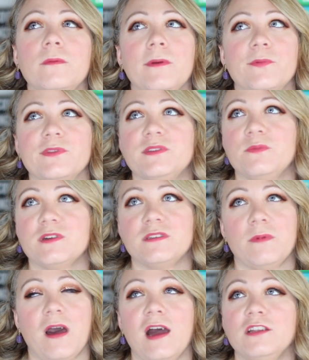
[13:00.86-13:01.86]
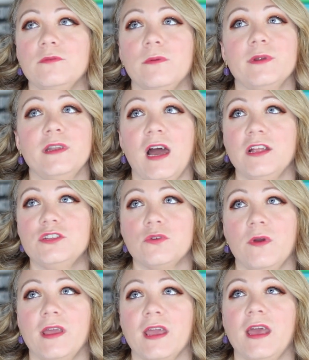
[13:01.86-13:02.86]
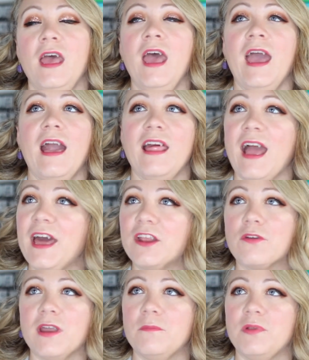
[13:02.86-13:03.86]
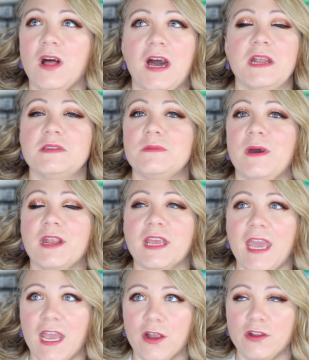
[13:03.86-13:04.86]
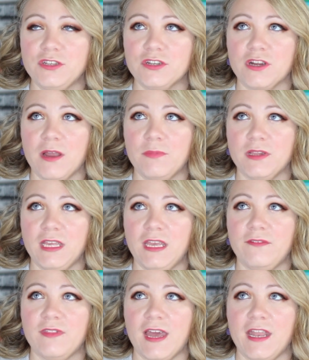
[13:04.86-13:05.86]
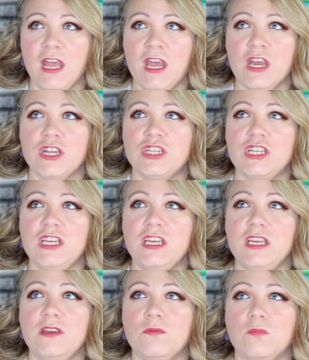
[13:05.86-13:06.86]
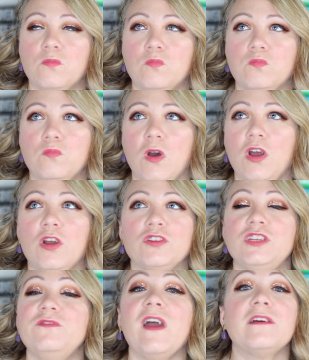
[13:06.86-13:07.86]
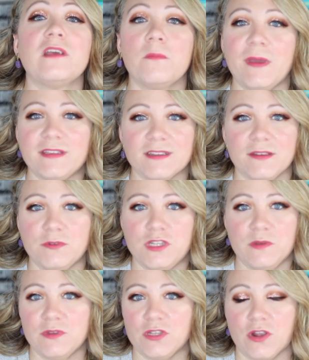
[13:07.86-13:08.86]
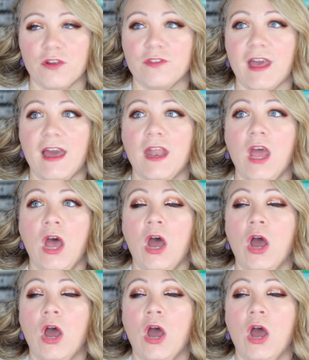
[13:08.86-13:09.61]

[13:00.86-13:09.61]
remember what this book is about. I just remember not enjoying it. It had a great plot. It was about a character, I believe, that she found out basically when she was younger that